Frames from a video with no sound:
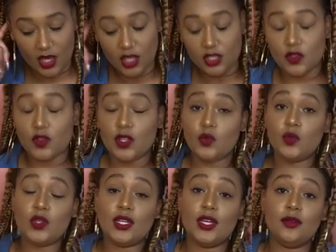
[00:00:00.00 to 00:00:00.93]
So then
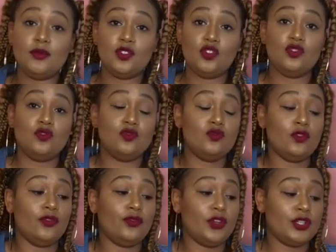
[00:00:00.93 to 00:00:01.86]
we come to
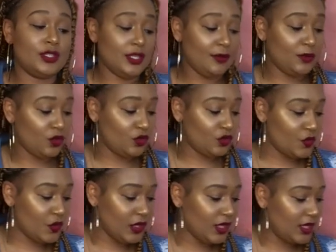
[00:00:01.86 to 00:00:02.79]
1 Samuel
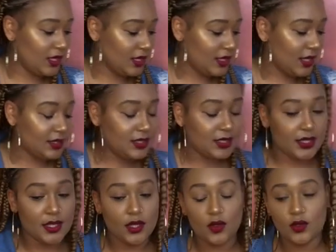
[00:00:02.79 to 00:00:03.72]
20, and that's
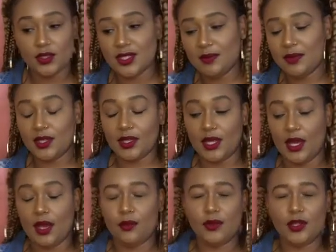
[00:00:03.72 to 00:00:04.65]
something that
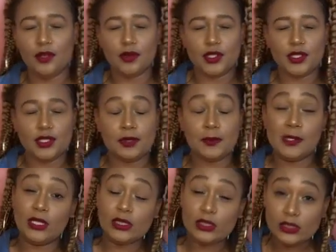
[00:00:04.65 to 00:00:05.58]
I really wanted to
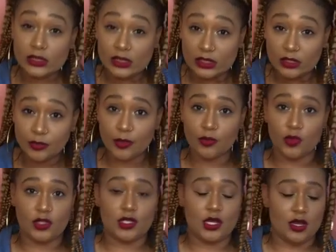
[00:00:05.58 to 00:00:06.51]
spend a little bit
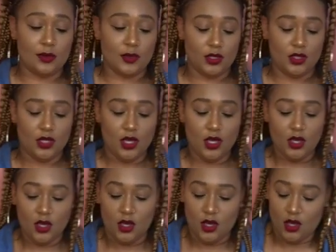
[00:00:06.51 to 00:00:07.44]
more time
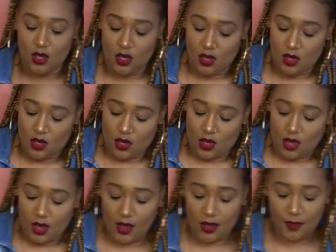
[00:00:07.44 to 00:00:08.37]

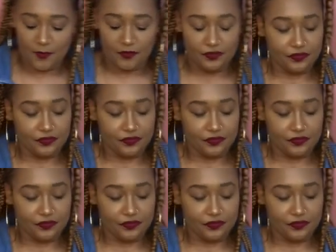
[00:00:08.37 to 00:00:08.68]
on.